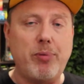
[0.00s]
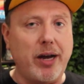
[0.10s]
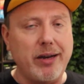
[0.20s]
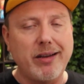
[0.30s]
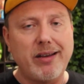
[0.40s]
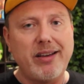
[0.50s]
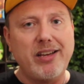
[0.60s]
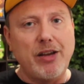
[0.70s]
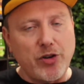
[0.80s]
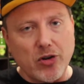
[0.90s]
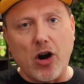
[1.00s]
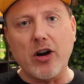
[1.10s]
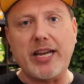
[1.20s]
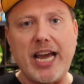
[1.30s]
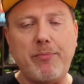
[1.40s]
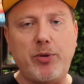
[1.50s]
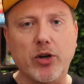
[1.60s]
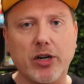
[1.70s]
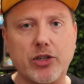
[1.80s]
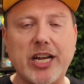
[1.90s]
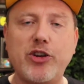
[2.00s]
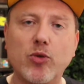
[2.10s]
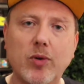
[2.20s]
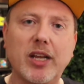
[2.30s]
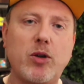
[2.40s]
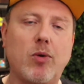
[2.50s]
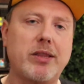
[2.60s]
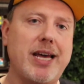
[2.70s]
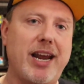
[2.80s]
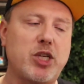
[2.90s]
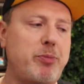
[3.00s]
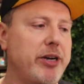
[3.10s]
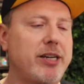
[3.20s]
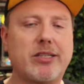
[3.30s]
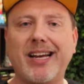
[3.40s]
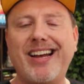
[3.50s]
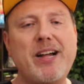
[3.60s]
But if you're an arcade purist and you really want that experience,